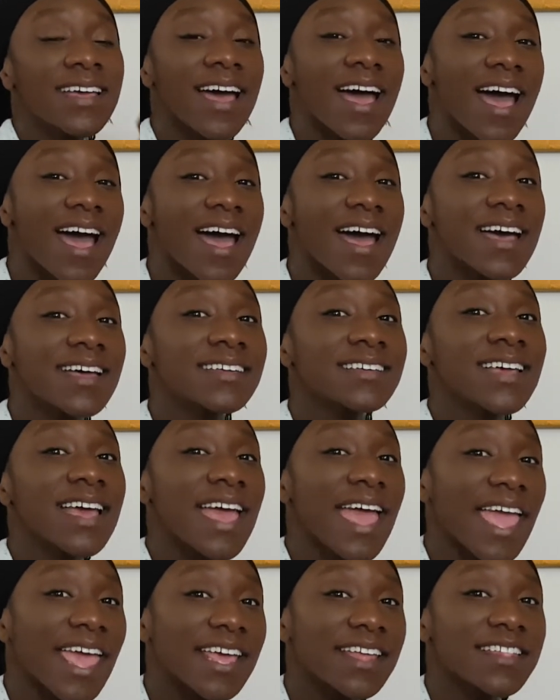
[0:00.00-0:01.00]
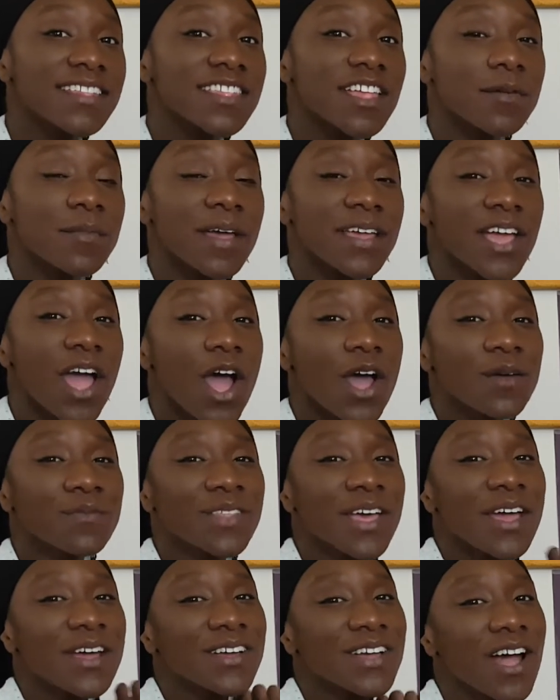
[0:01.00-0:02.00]
Ah, ants on my arm.
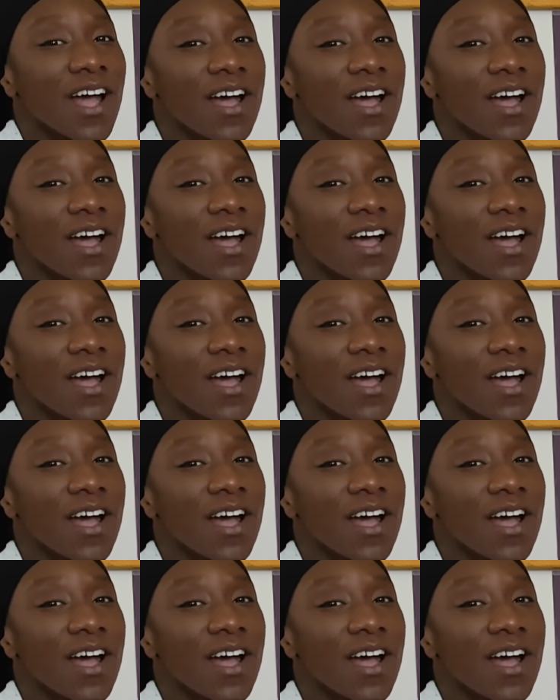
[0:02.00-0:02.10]
They're